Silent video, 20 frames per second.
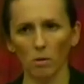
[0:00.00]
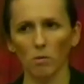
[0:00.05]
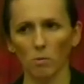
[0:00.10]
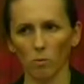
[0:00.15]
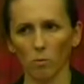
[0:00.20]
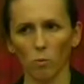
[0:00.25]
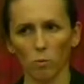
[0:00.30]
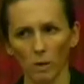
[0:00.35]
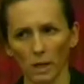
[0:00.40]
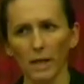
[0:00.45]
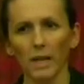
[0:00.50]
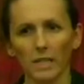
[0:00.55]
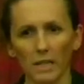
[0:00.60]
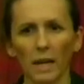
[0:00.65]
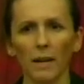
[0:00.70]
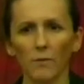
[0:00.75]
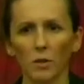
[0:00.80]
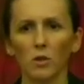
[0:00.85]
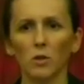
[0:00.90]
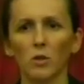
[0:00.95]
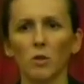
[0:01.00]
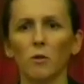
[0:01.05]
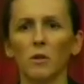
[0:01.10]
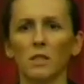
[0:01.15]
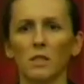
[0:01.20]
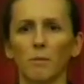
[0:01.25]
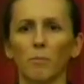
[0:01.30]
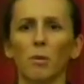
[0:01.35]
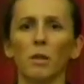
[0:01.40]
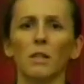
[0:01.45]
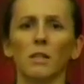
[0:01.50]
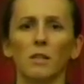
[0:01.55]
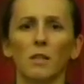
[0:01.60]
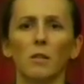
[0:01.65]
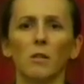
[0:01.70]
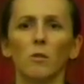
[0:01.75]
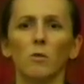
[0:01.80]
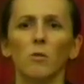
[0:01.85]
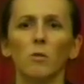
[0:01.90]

we get to have those toys to play too.